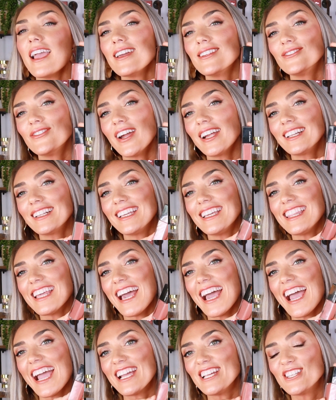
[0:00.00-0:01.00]
And finally, the
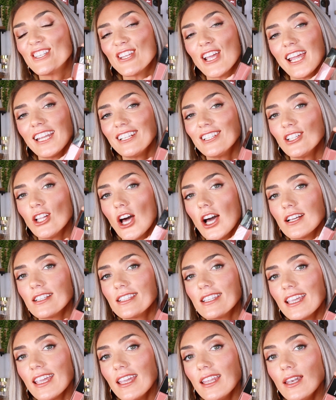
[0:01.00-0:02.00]
High Shine Gloss
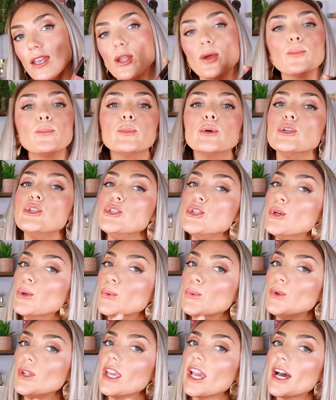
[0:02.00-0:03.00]
in
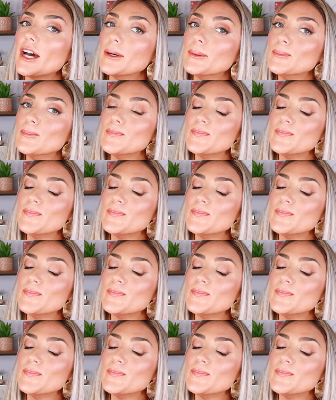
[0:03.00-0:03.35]
Petunia.